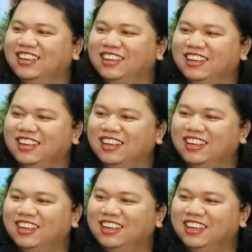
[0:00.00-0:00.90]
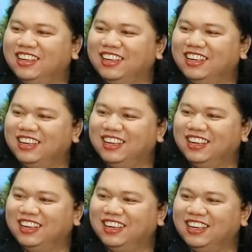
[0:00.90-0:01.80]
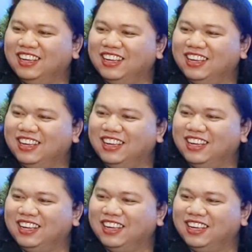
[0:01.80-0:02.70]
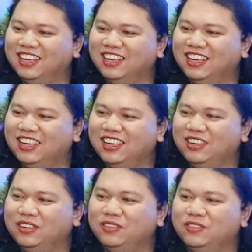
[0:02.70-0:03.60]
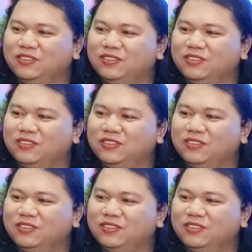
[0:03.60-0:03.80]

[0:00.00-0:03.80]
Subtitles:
This person isn't speaking.